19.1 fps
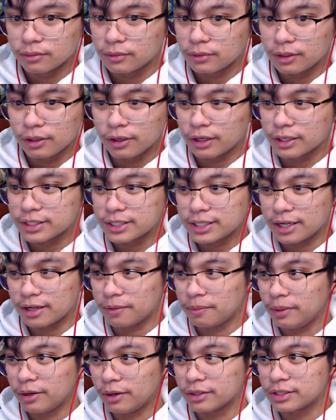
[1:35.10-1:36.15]
You can see it in
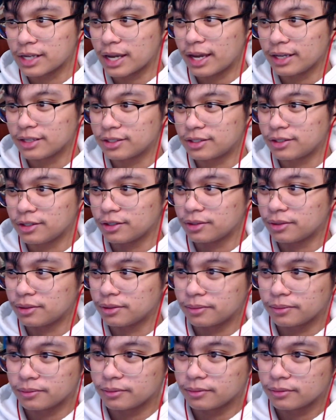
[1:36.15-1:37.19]
Mion's eyes, too.
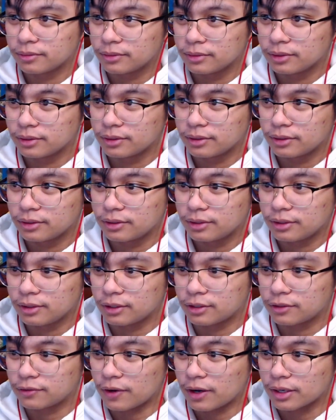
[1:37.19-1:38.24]

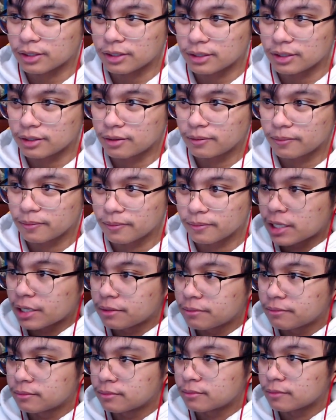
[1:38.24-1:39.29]
It's fucked.
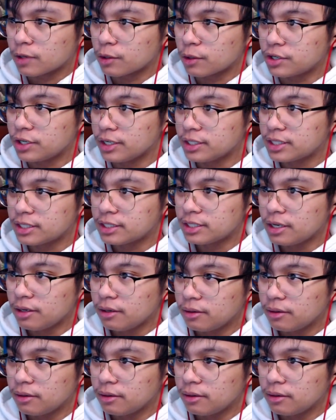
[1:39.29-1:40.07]
Oh, Chia-sensei?